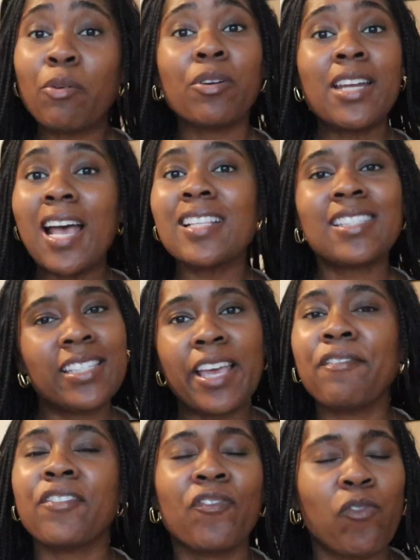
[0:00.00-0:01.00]
were not
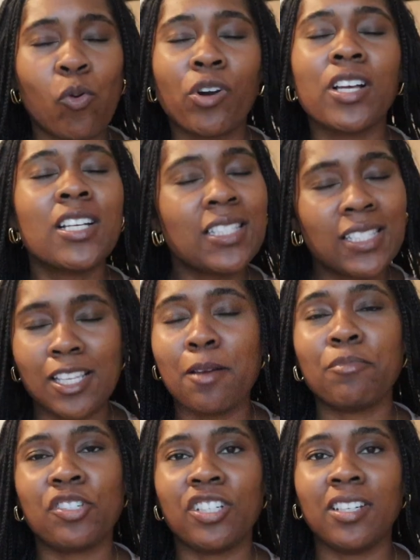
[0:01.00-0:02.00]
safe for
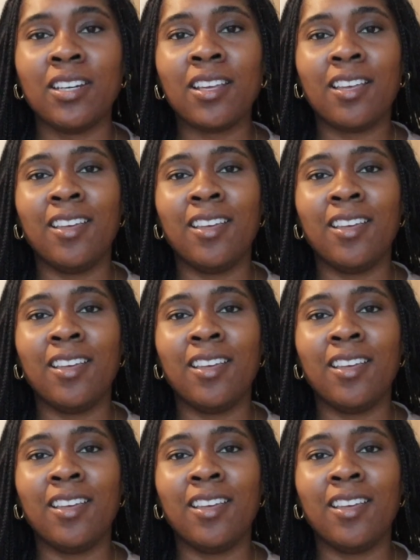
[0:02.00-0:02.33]
consumption.